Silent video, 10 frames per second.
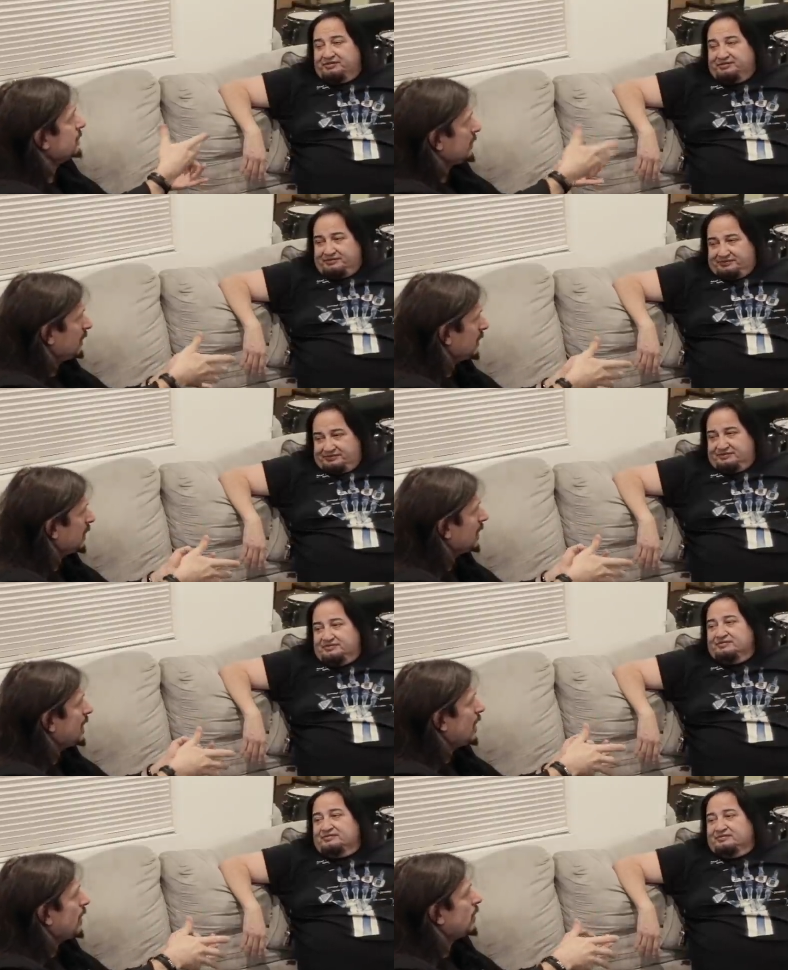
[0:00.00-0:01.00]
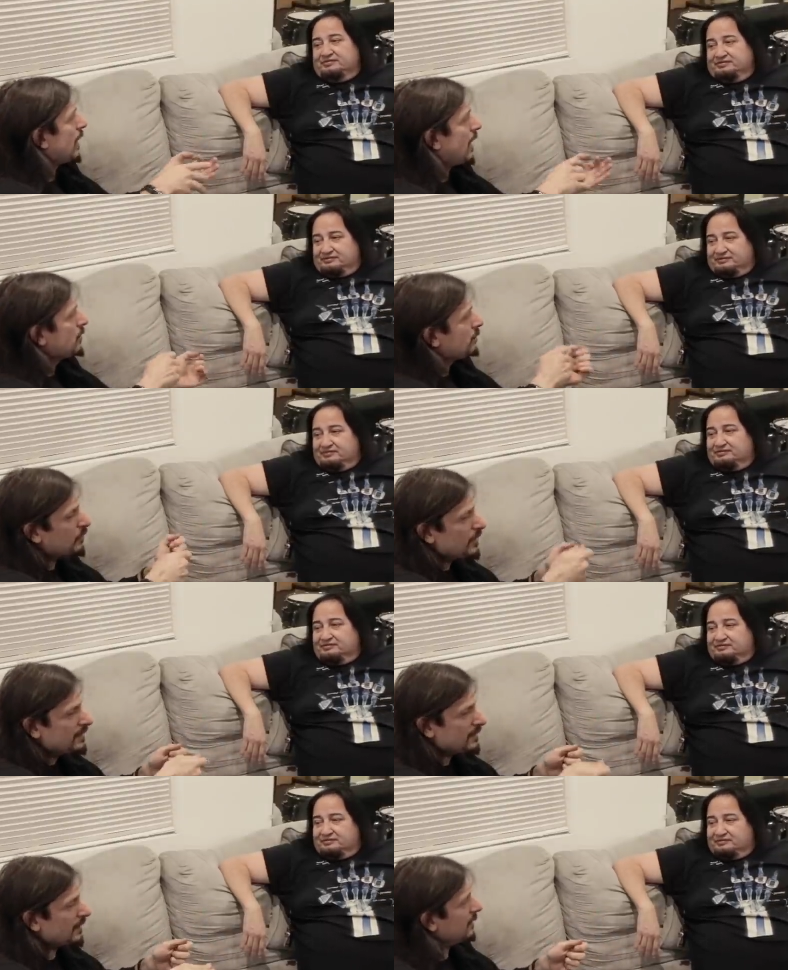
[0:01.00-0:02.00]
Speaker 1: individuality and how you
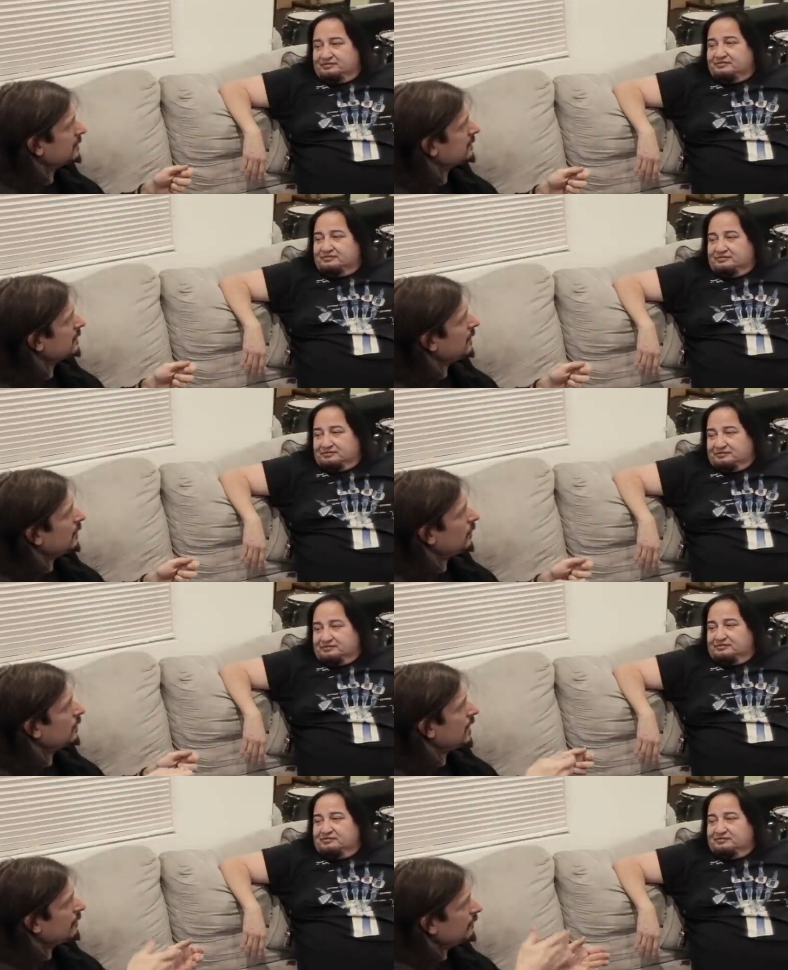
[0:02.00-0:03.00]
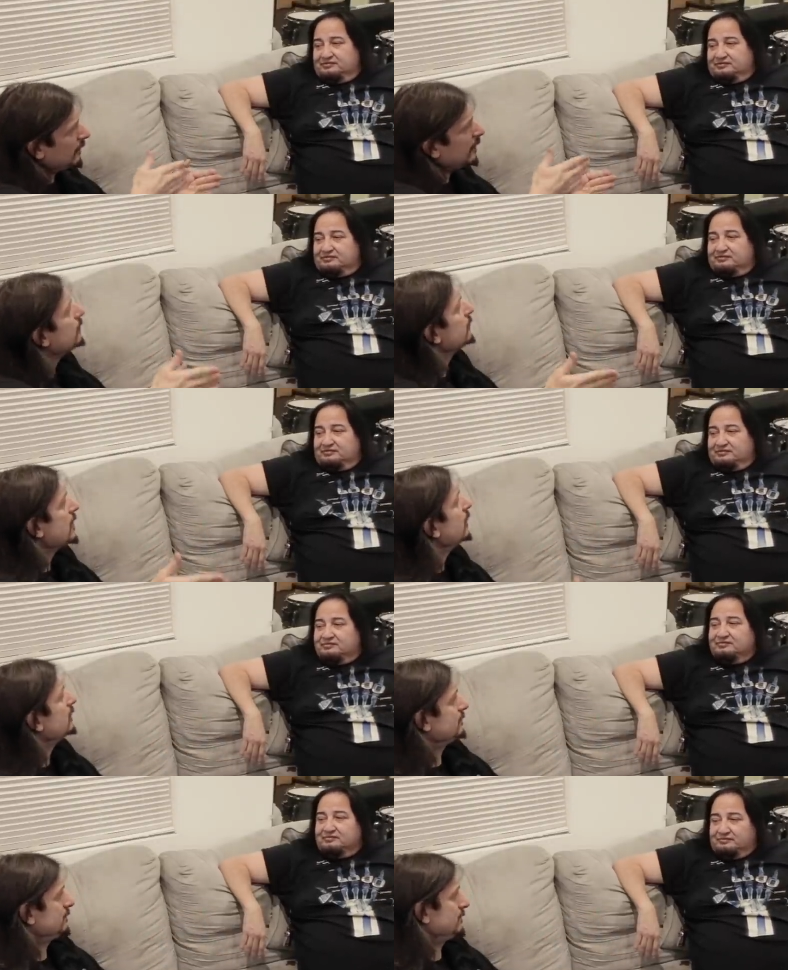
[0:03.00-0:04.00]
printed it on everything you've done
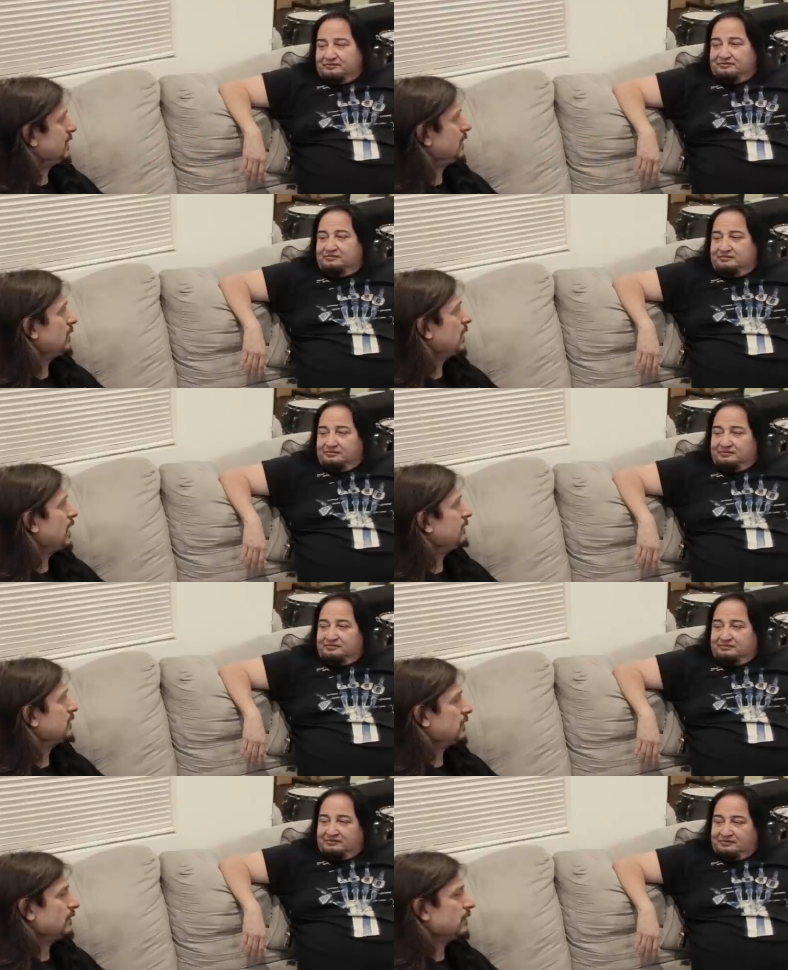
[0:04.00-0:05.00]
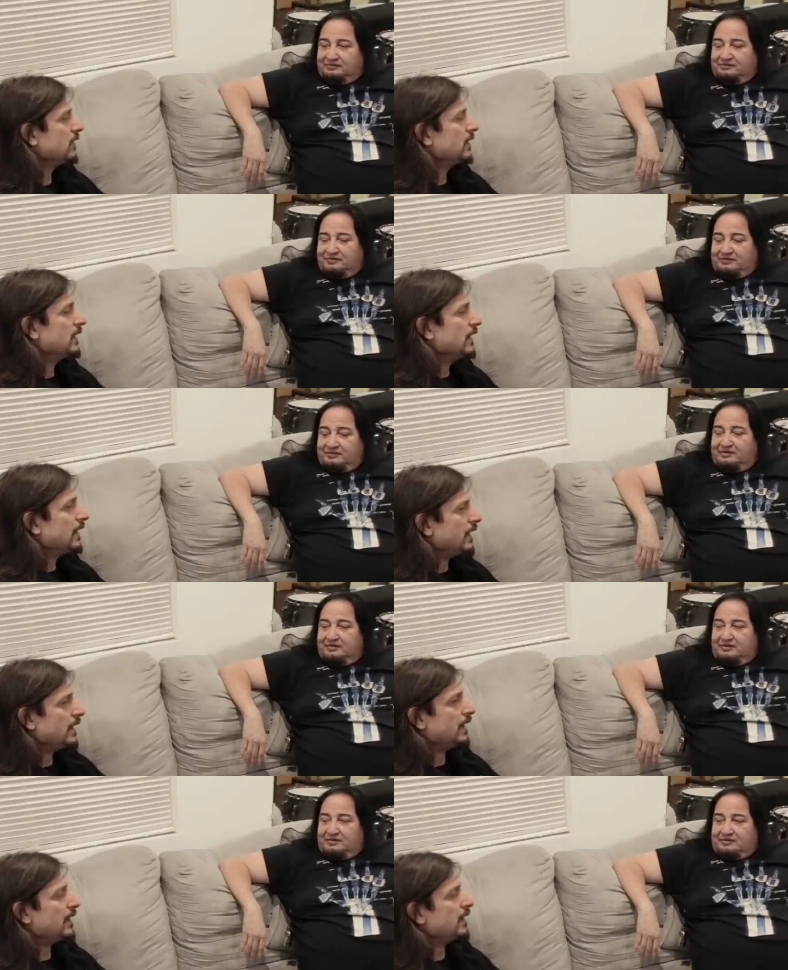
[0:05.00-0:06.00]
mm-hmm. in your life. So
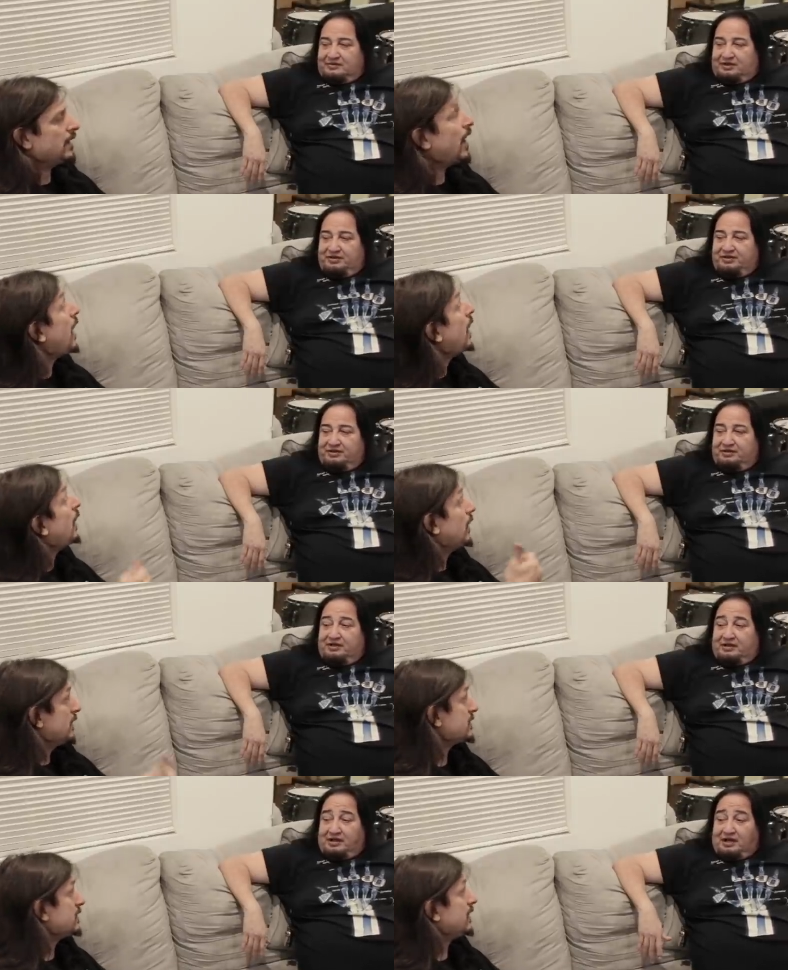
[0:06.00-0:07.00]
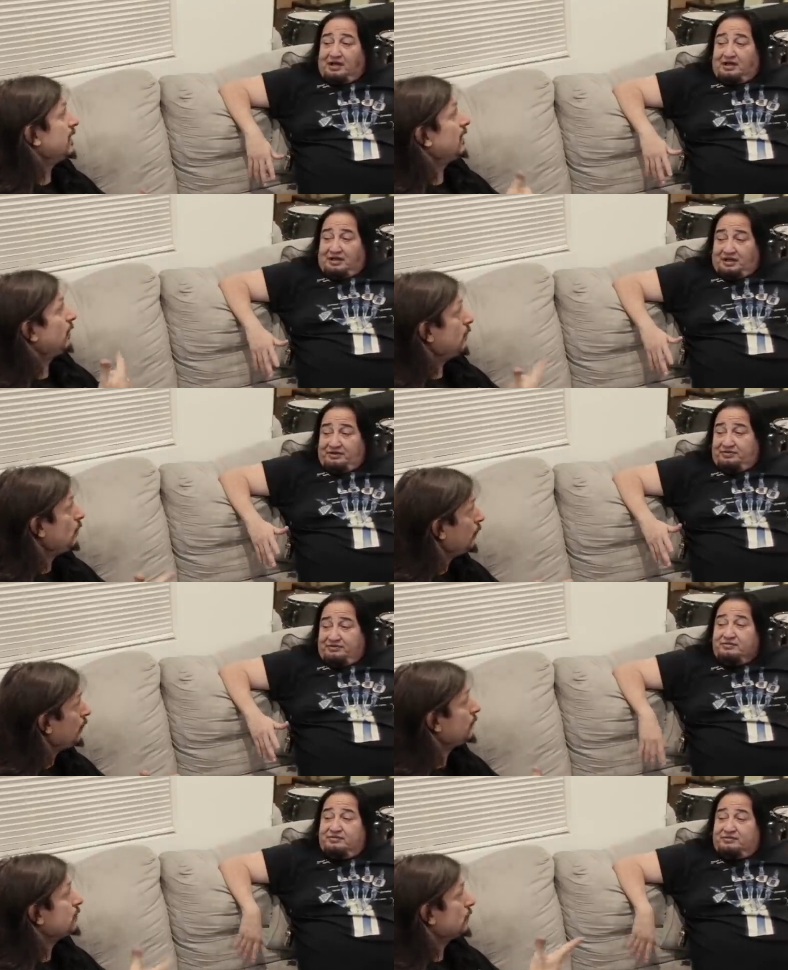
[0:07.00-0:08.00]
Speaker 2: uh, honest and truth
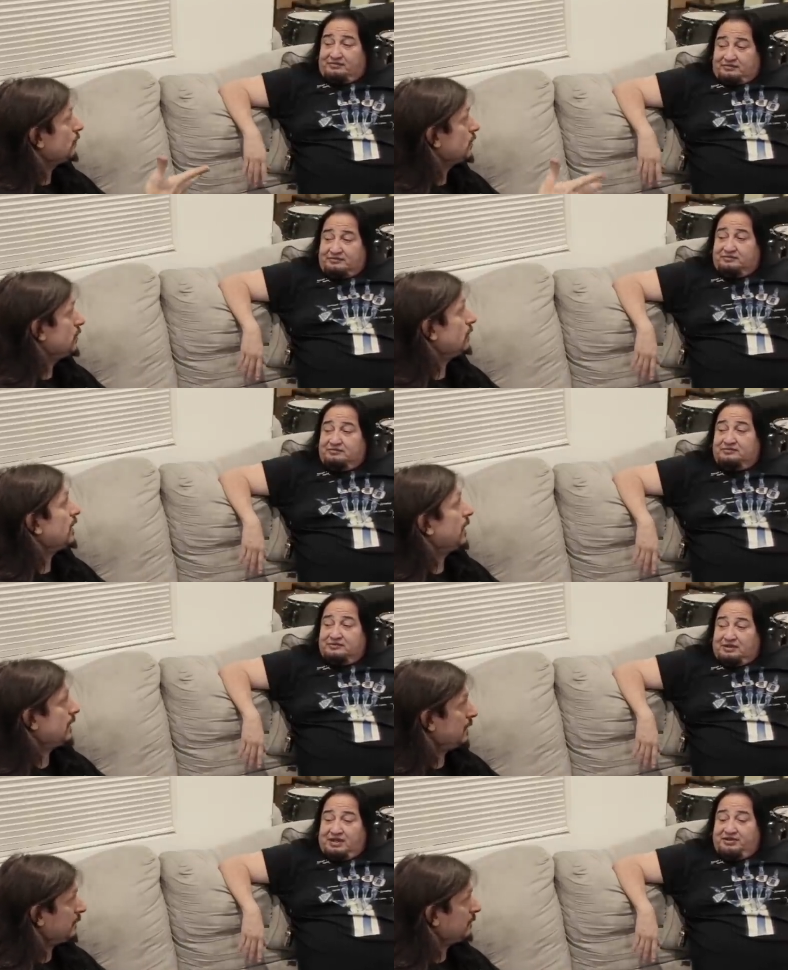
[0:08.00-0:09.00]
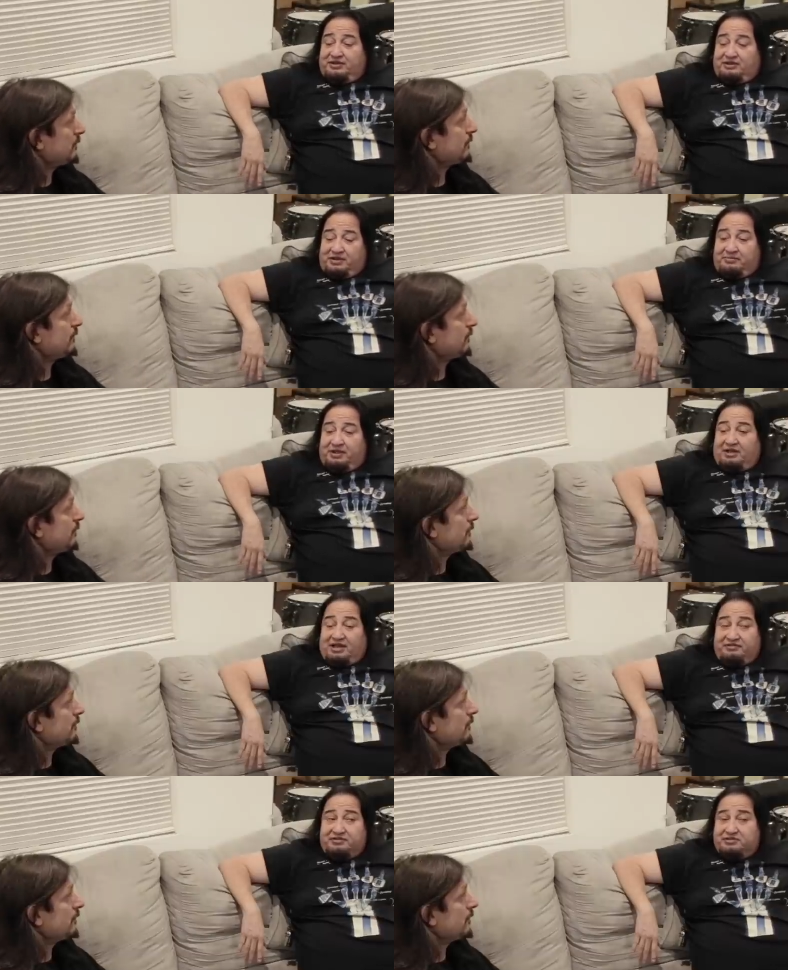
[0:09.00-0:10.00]
I, to what you like. I think a lot of my
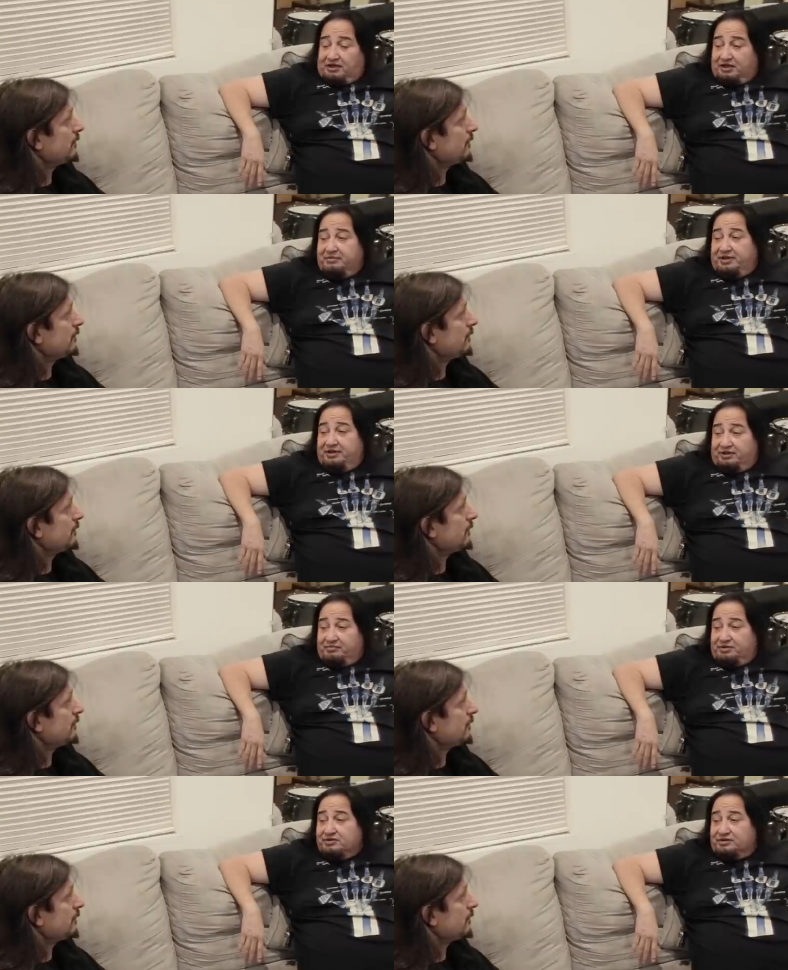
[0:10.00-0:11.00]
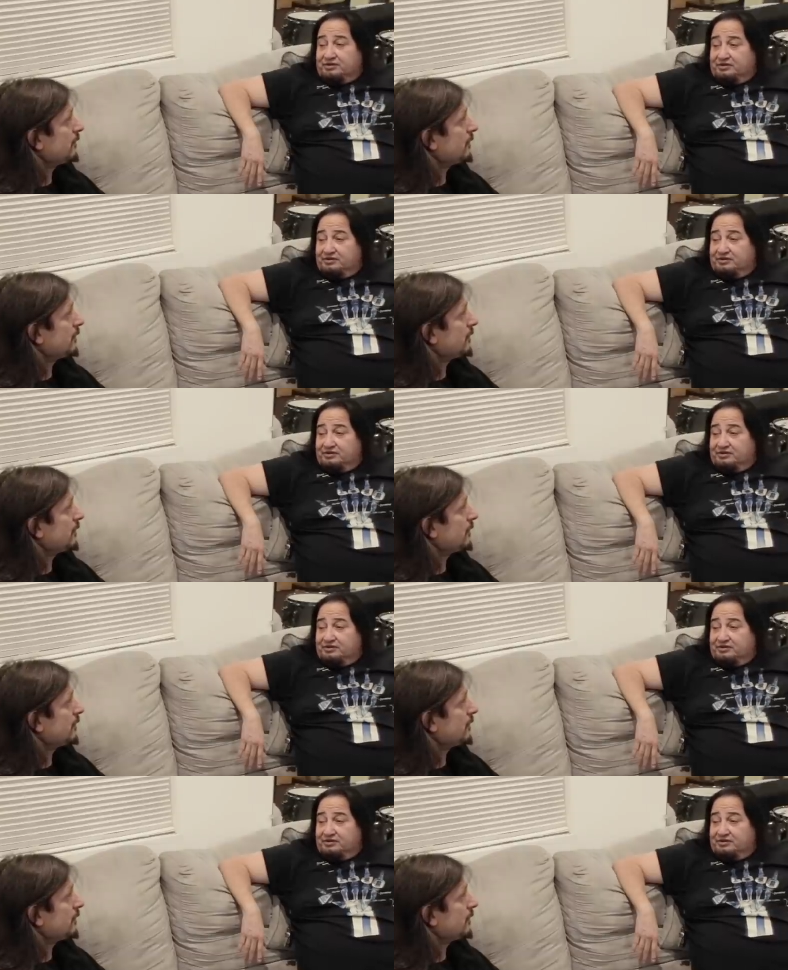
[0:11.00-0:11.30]
life is documented on music.